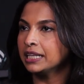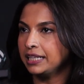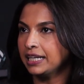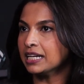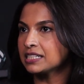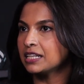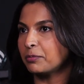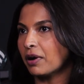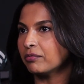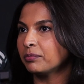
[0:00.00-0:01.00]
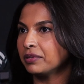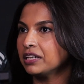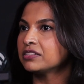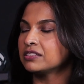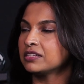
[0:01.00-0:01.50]
yes, they're
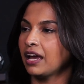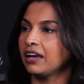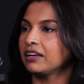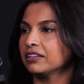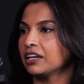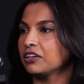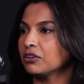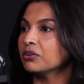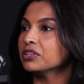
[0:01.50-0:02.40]
probably saying, like, you know,